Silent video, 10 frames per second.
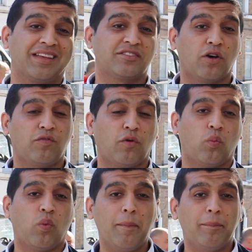It sold for
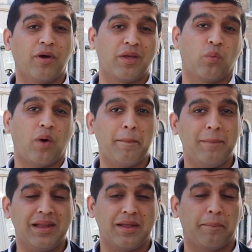1.1
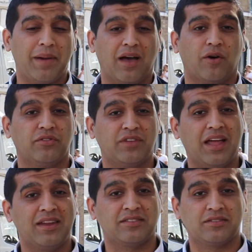million pounds
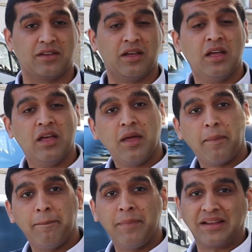and it's a
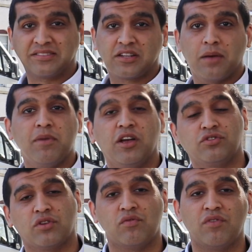mixed
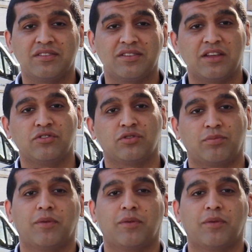commercial and residential